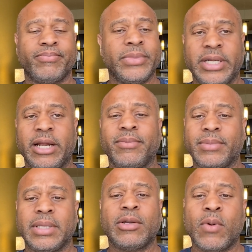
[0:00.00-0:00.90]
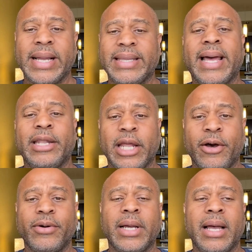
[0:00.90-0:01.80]
you know, quite that
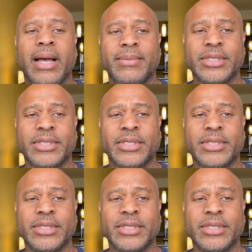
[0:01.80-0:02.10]
low.